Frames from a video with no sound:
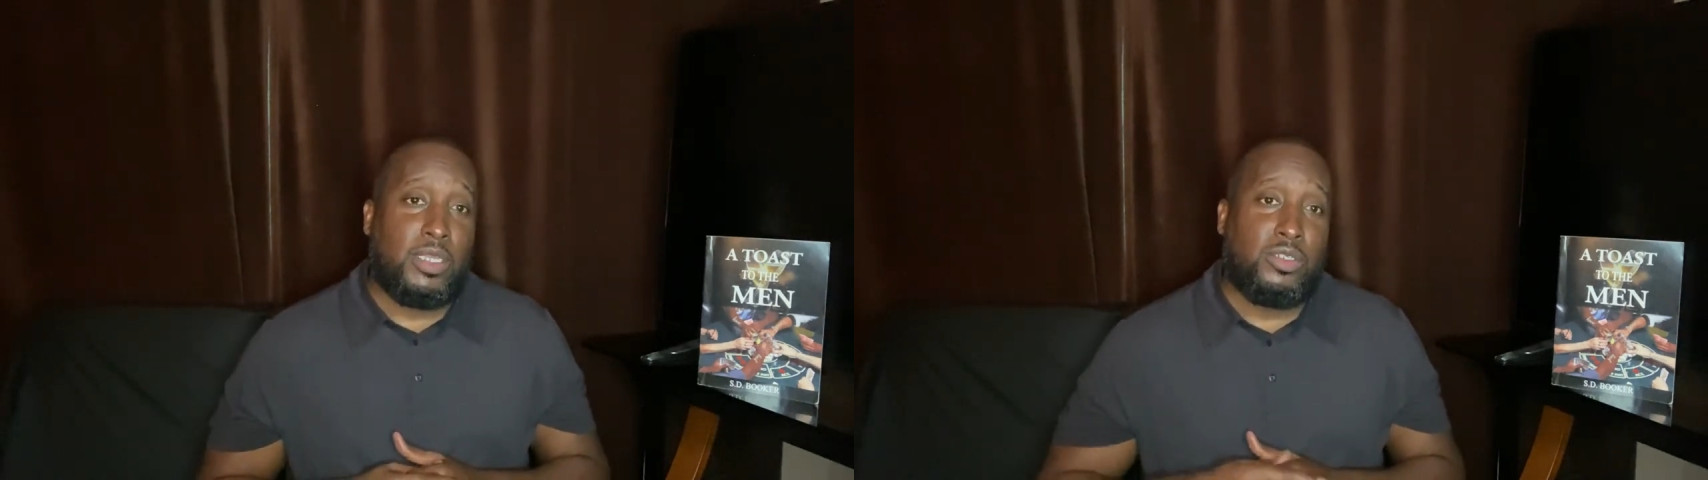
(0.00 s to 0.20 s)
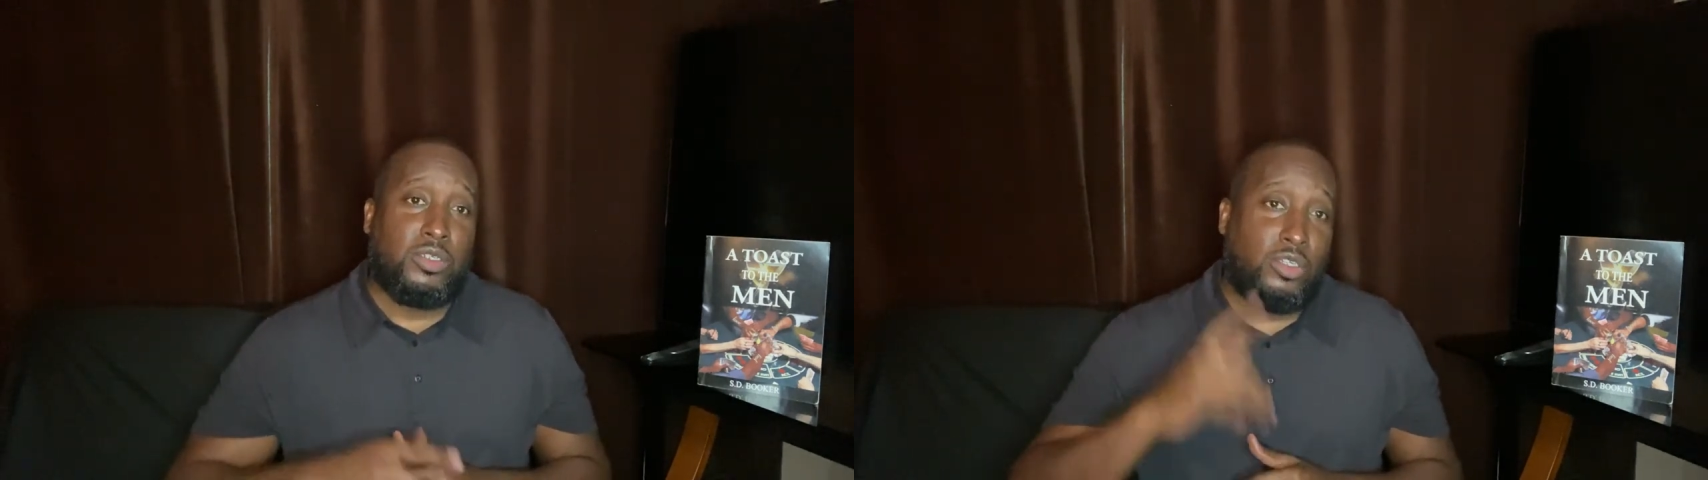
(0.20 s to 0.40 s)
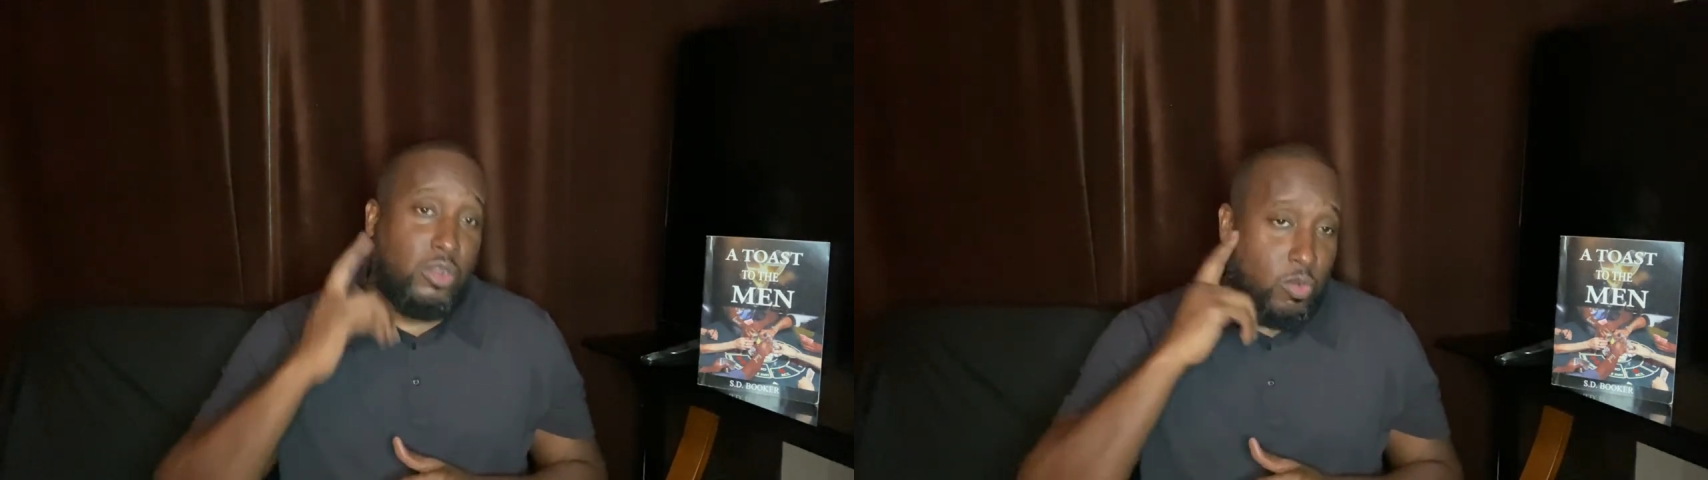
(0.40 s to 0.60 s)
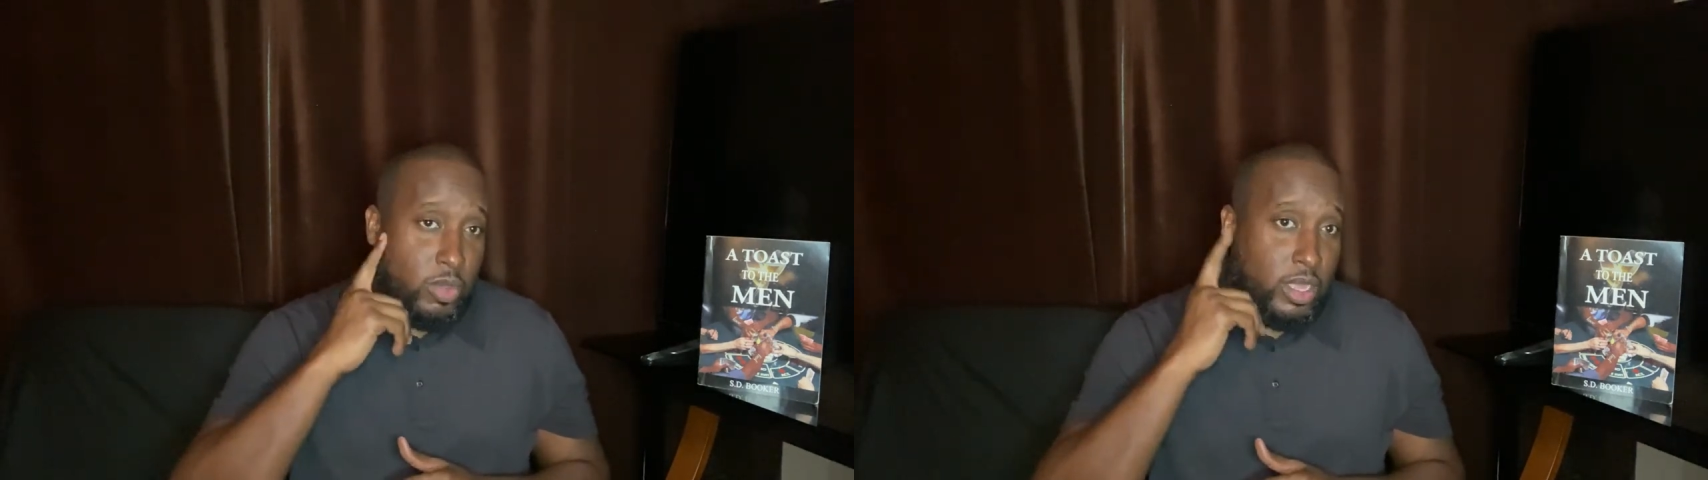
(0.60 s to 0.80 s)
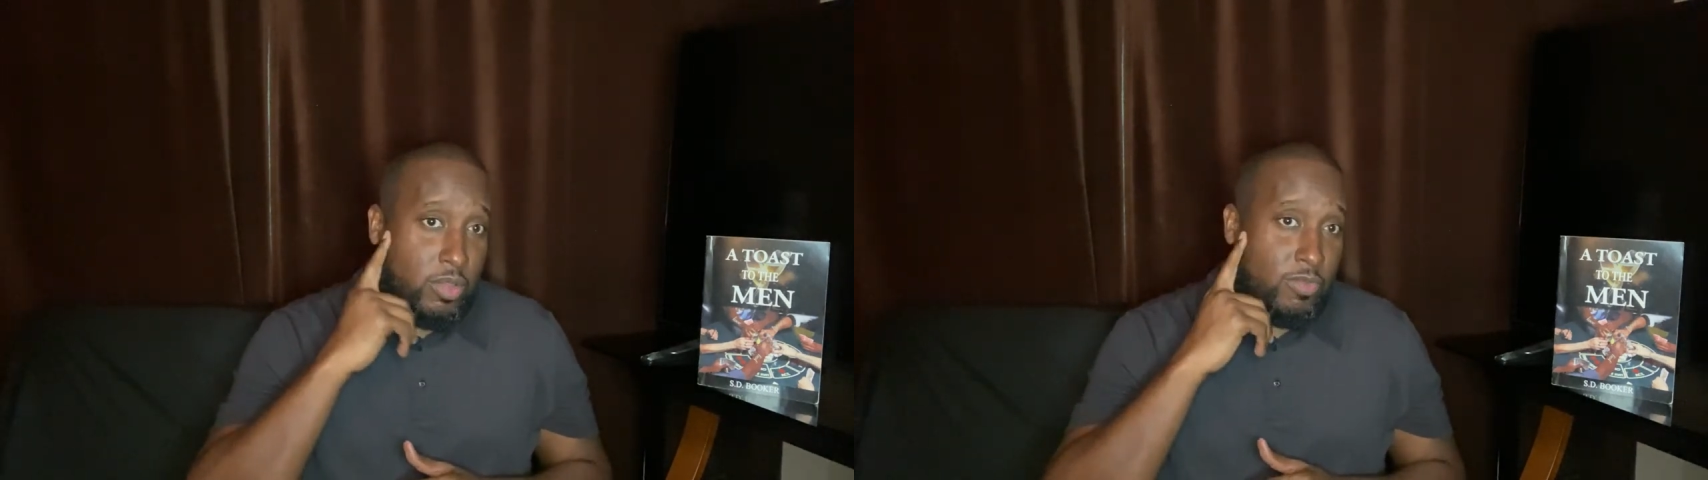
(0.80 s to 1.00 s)
Make sure you're
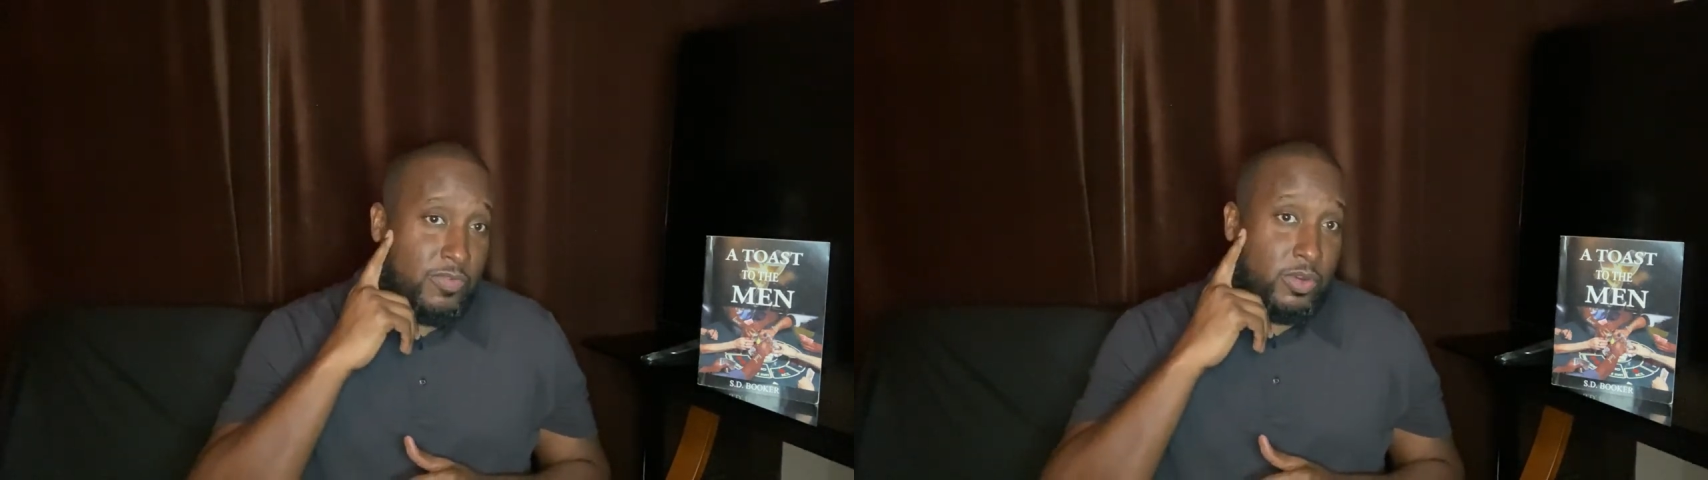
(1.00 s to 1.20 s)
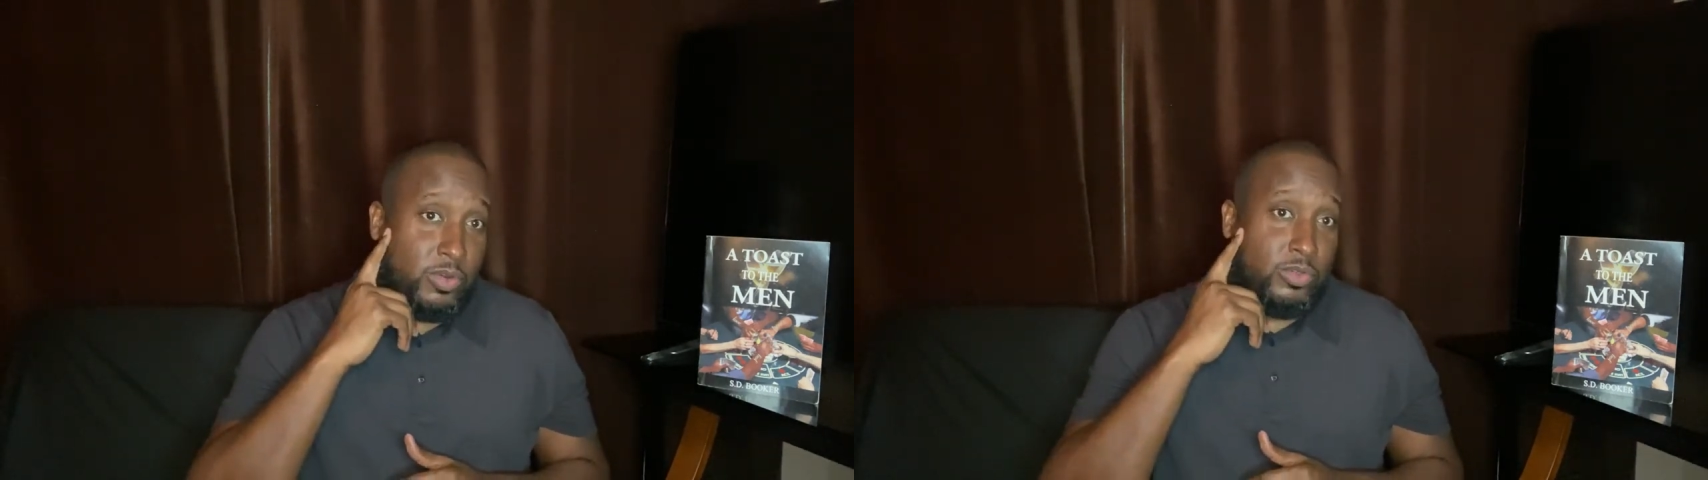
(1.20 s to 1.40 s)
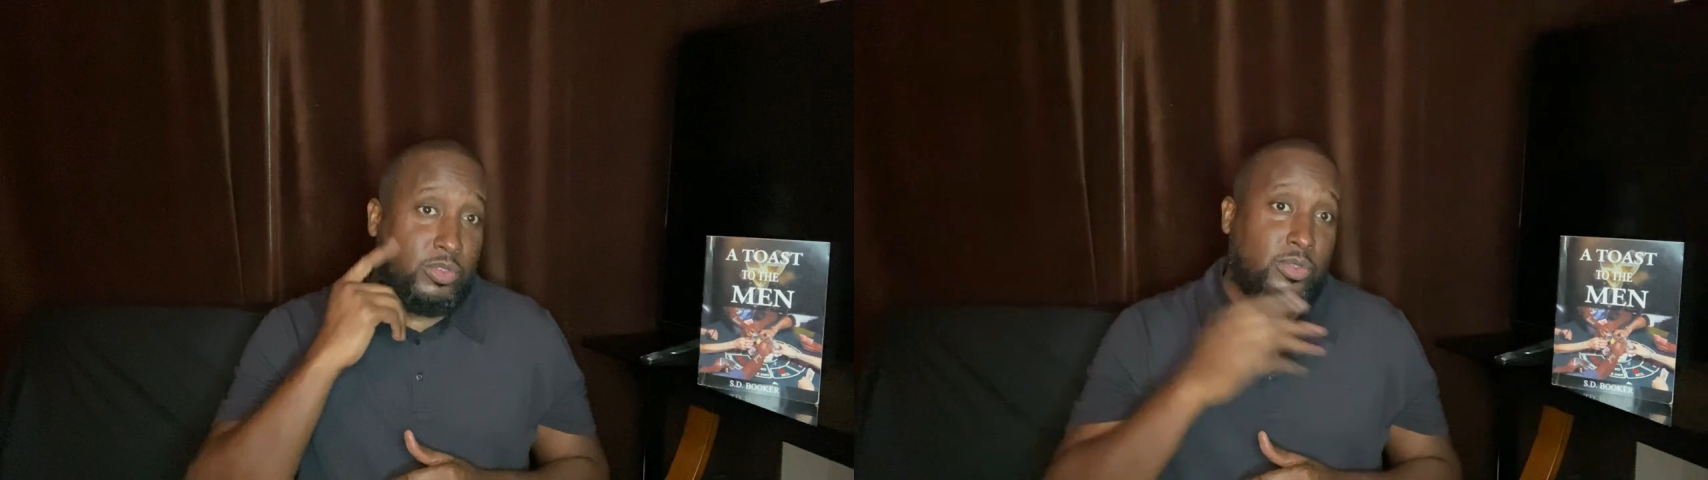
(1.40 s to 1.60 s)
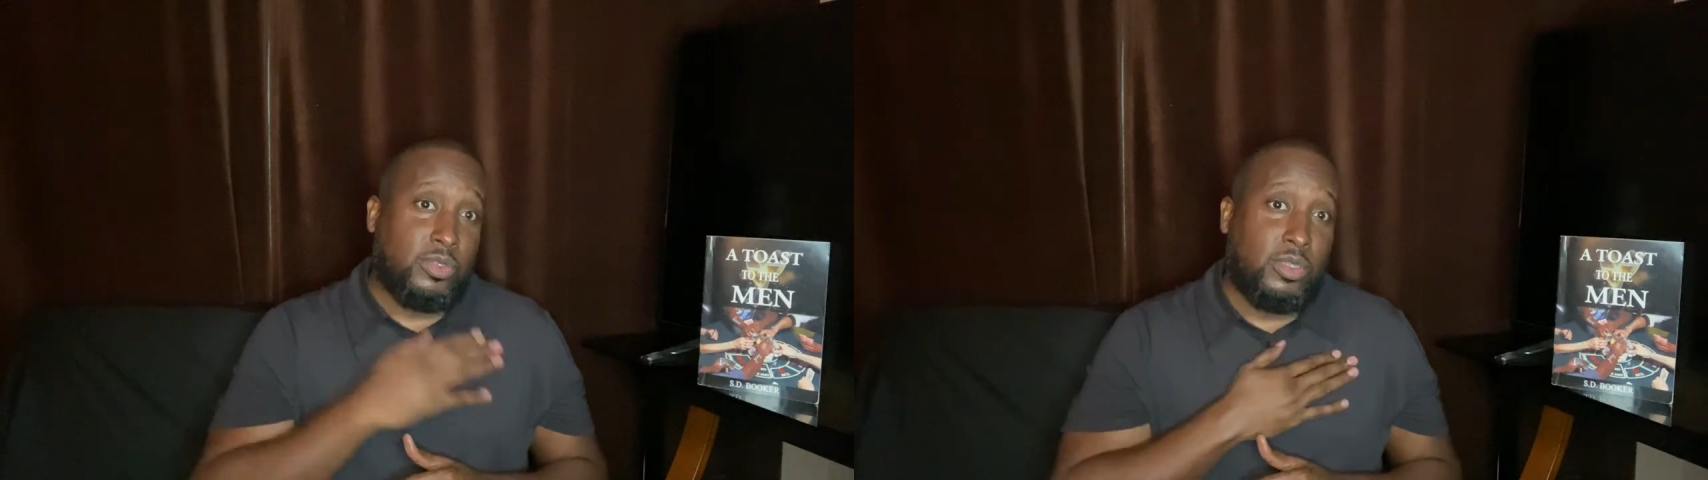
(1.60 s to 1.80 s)
well first.